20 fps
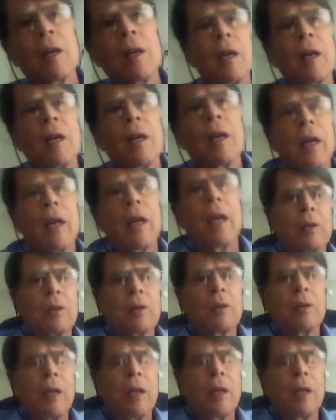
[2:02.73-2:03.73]
And
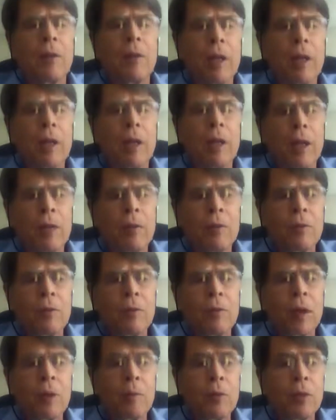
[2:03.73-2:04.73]
then I
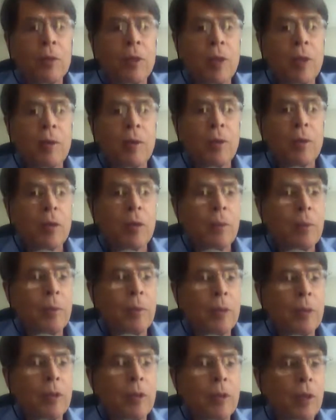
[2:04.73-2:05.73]
developed Self-Therapy
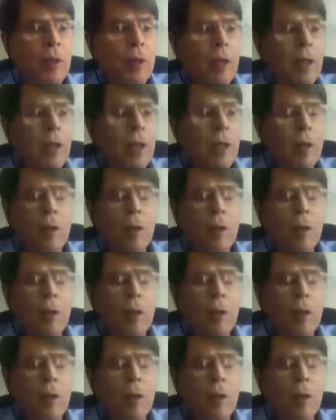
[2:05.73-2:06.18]
Journey,